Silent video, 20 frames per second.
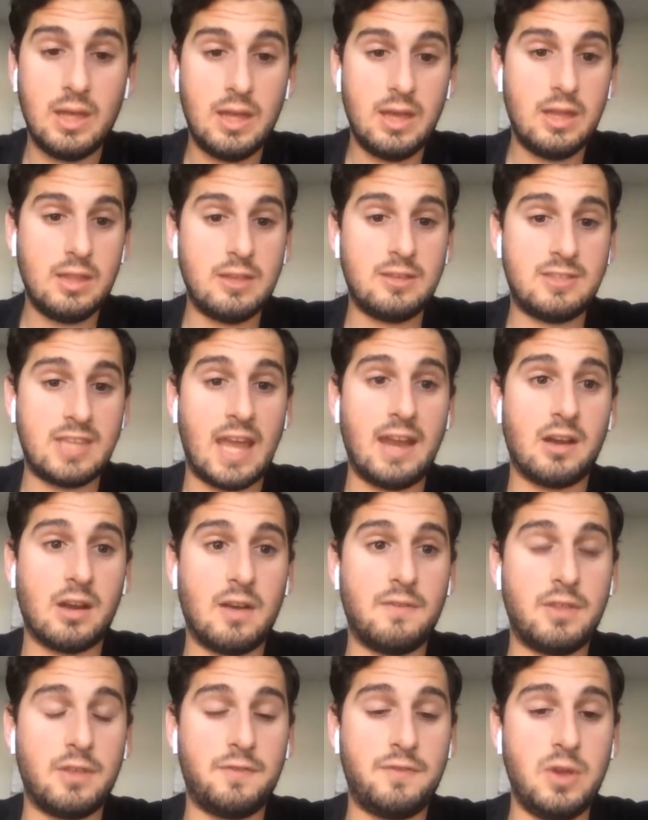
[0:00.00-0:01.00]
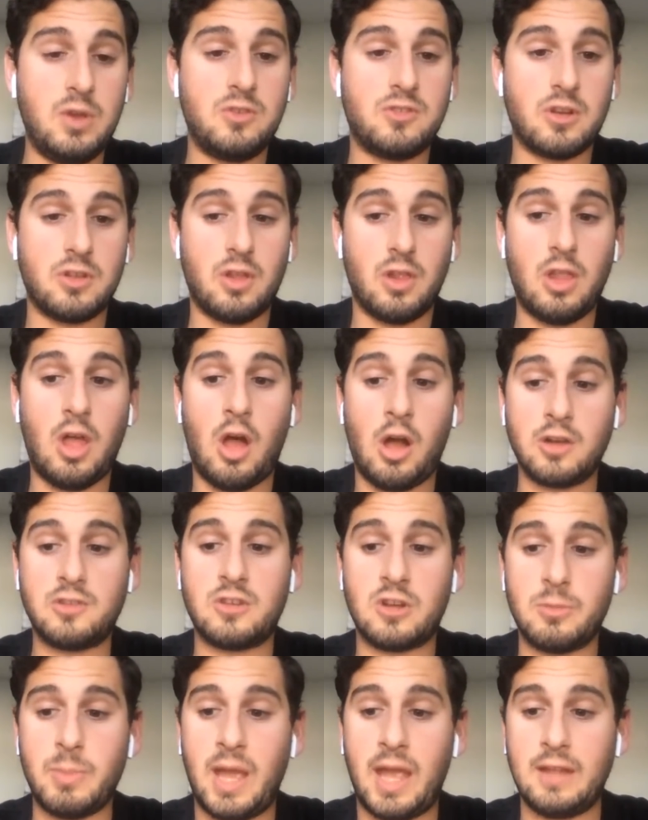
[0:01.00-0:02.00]
the center of the future, the
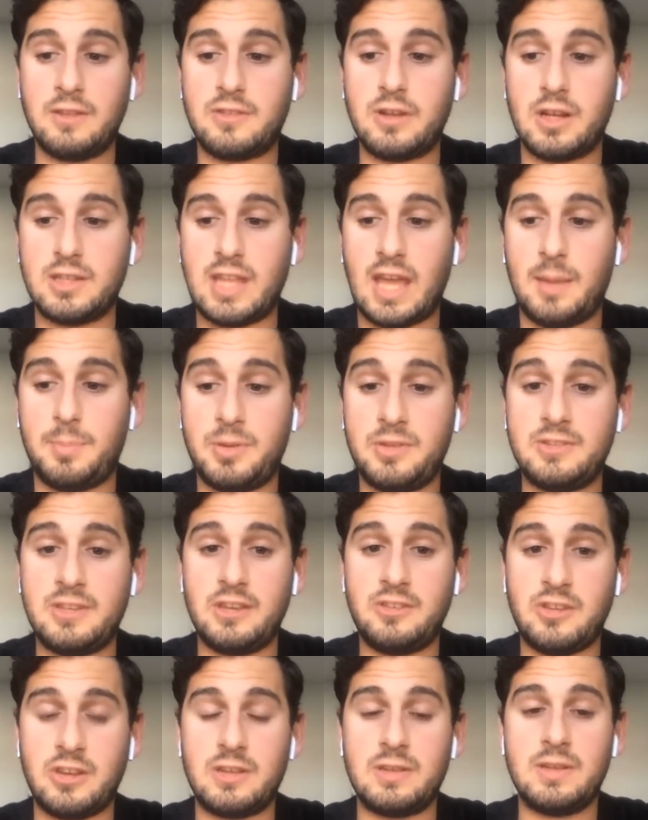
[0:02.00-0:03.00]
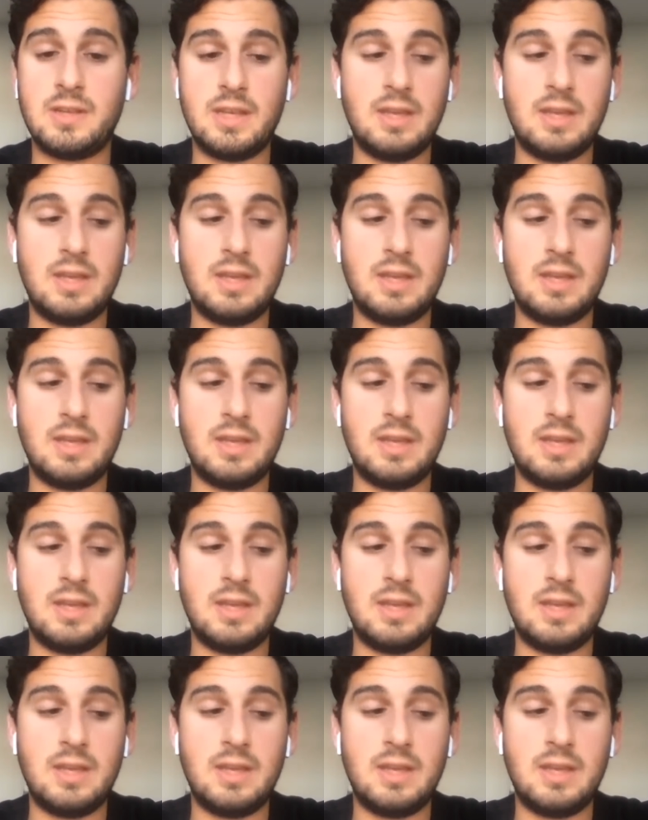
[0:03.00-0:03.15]
long-term answer at that position.